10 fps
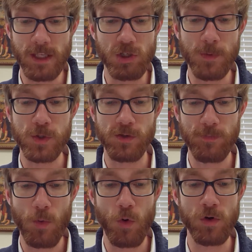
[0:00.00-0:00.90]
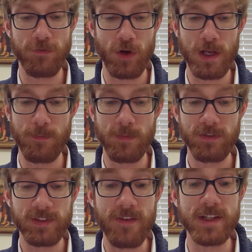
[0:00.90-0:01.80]
Egyptians mourned for him
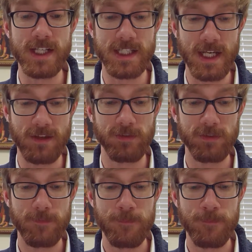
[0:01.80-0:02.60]
70 days.